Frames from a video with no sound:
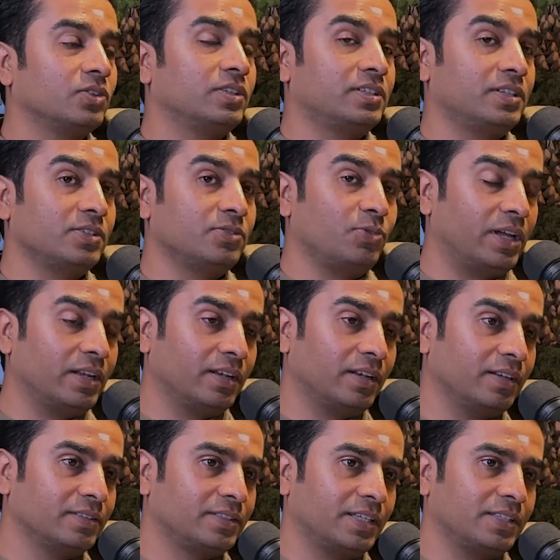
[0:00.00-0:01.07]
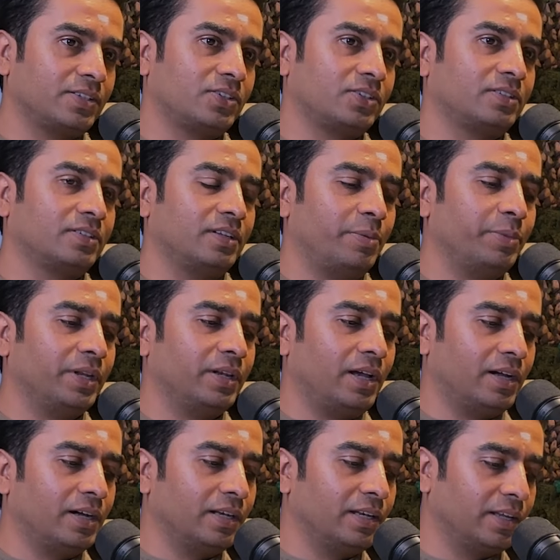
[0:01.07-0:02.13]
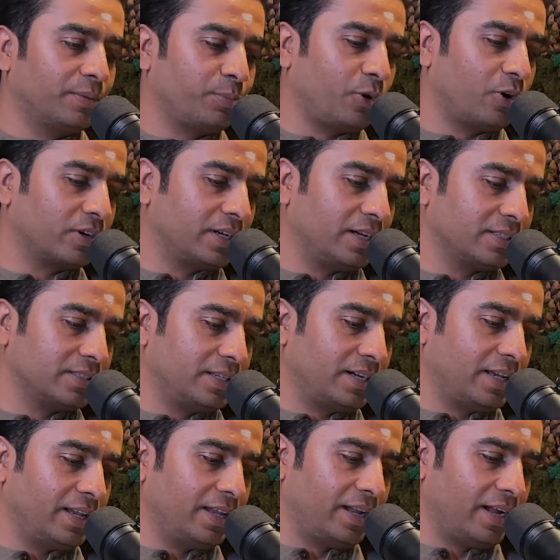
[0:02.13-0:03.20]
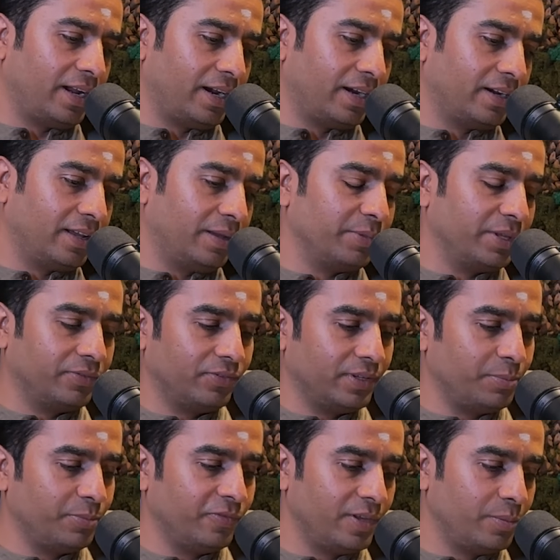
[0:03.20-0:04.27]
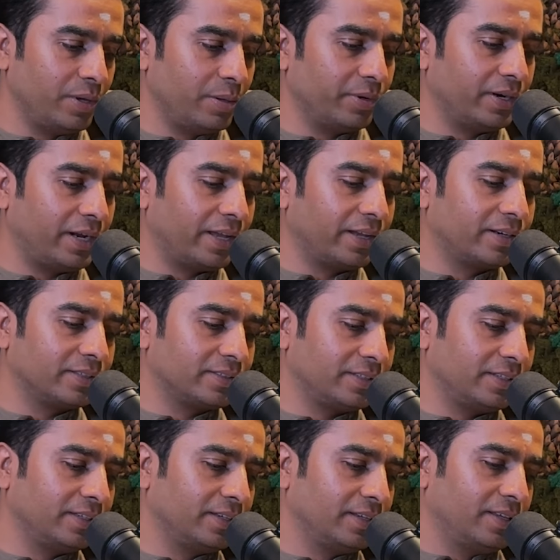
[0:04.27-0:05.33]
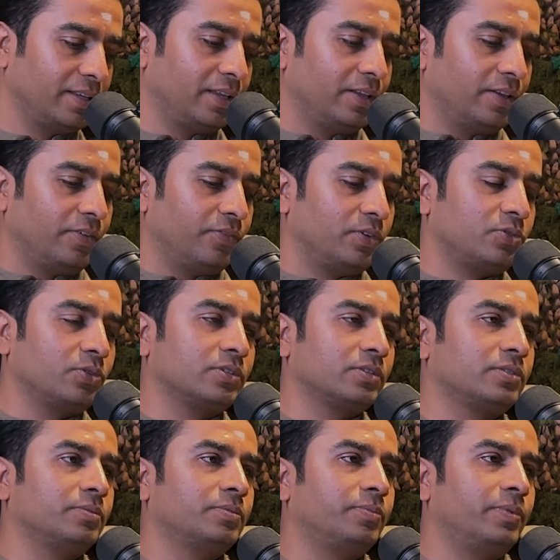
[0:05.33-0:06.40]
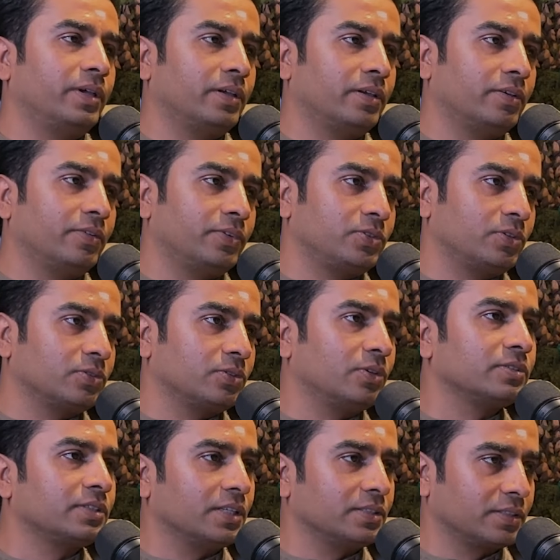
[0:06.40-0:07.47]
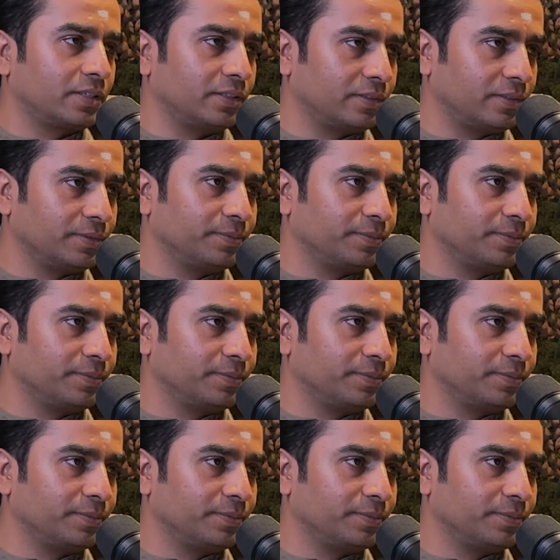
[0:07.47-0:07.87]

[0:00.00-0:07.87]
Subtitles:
this is one such, earlier podcast that I had. We may be digressing, which was on Sanskrit.